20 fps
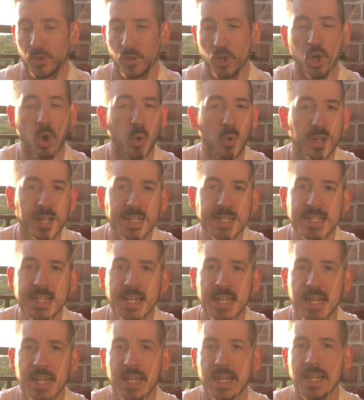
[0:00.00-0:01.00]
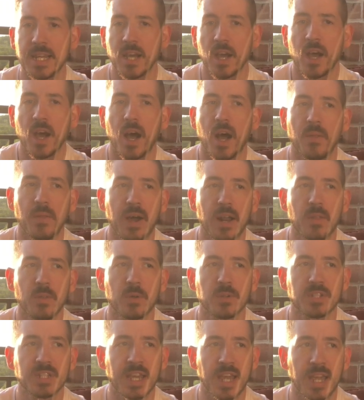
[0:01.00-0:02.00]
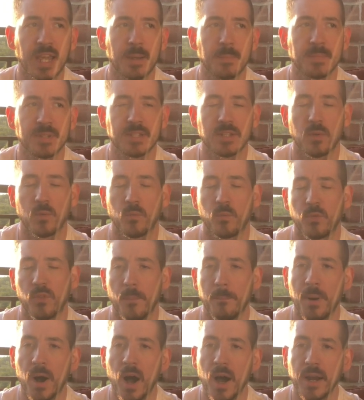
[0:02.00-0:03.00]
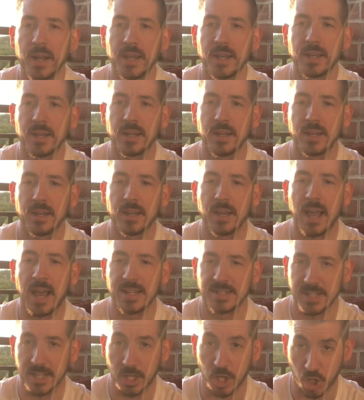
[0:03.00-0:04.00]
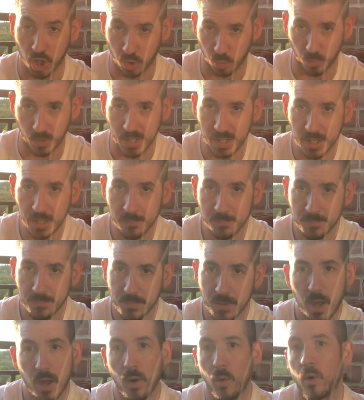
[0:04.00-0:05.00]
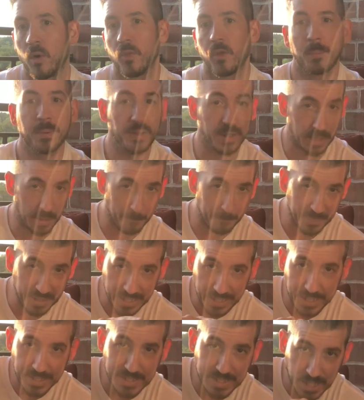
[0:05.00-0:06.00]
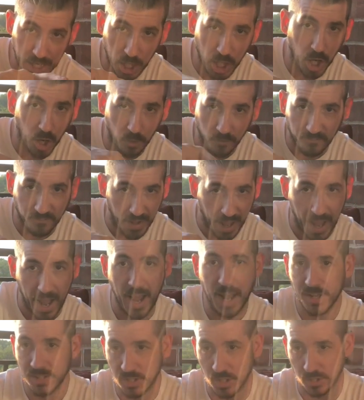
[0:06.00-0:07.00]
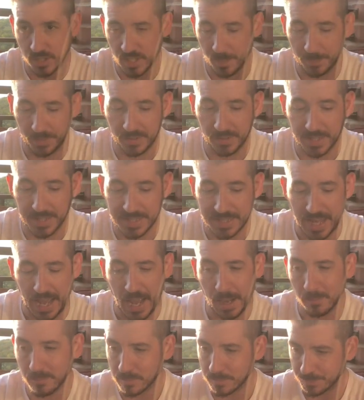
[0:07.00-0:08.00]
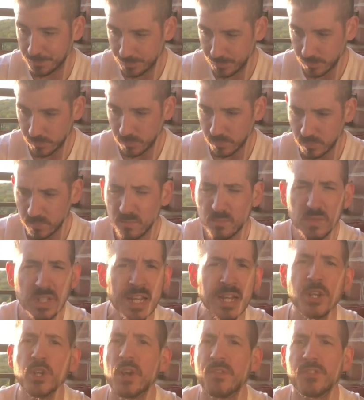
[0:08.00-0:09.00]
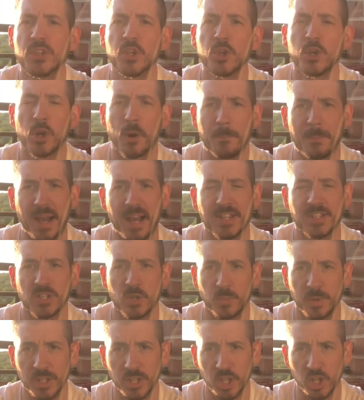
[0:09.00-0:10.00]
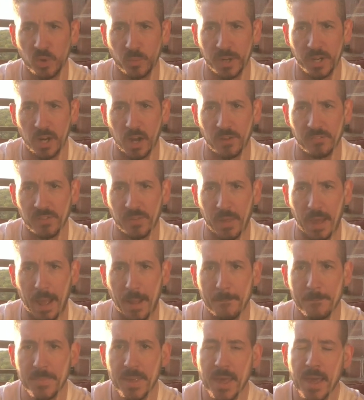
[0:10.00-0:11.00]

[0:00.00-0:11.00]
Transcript: Golden Tee, a lot of those games, the putting has like a grid, or there'll be like beads that go fast or something like that, and you have to do your best to read the green off of that.